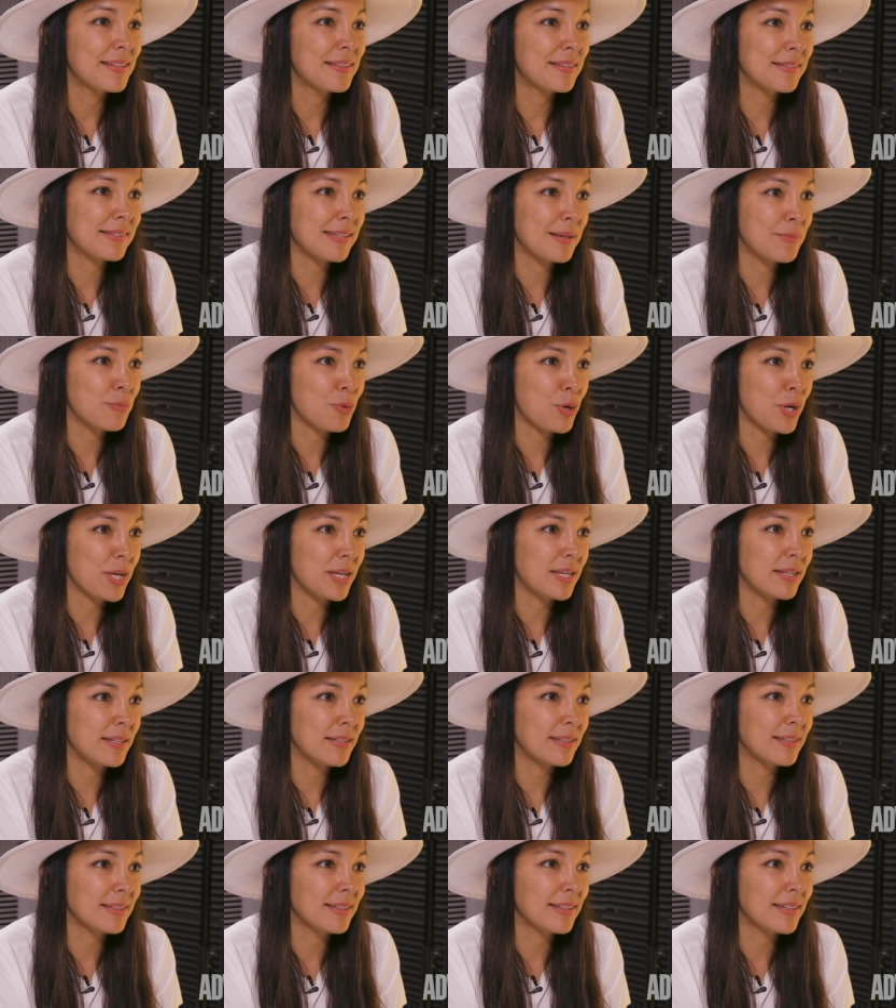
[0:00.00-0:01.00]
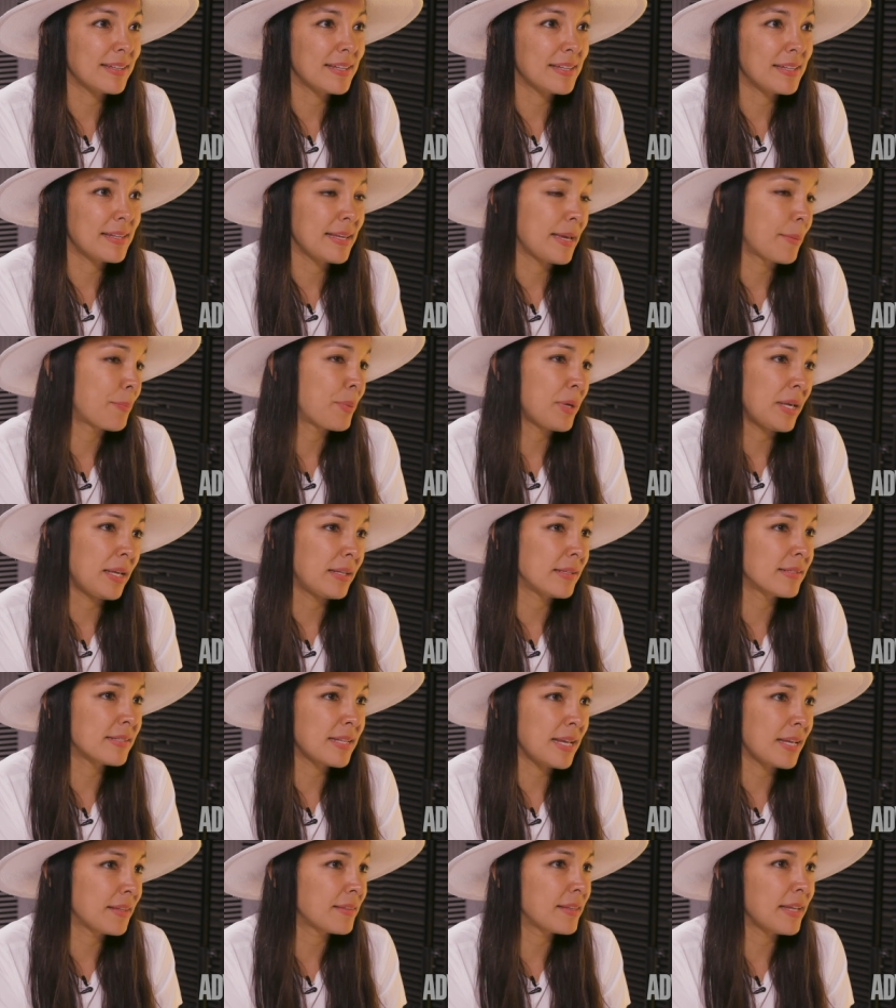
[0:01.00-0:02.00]
the Subway campaign,
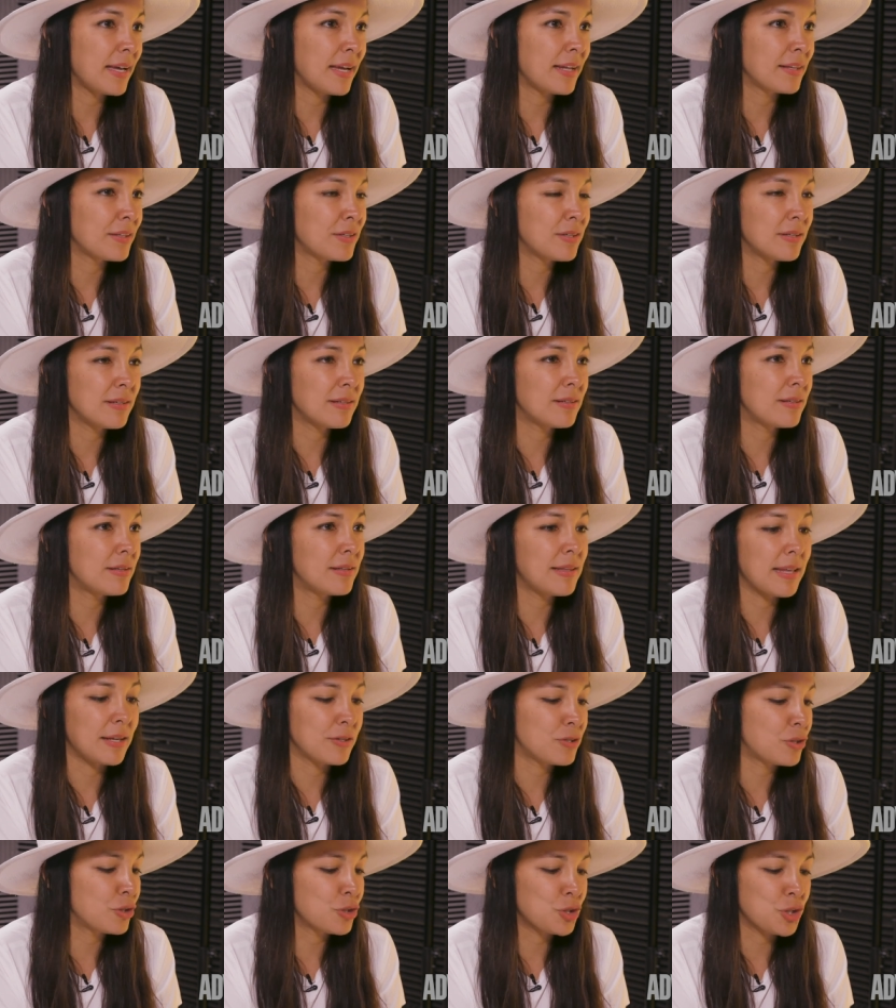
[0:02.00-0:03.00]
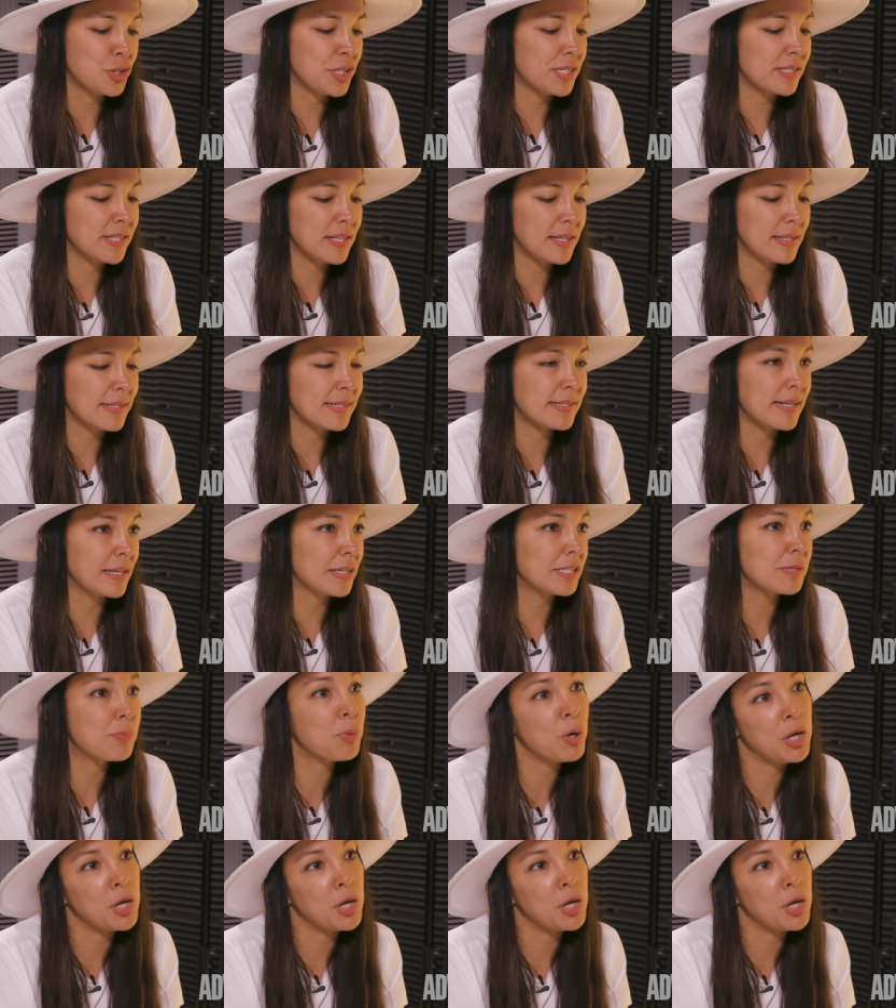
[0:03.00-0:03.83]
saying that Tushy is a sex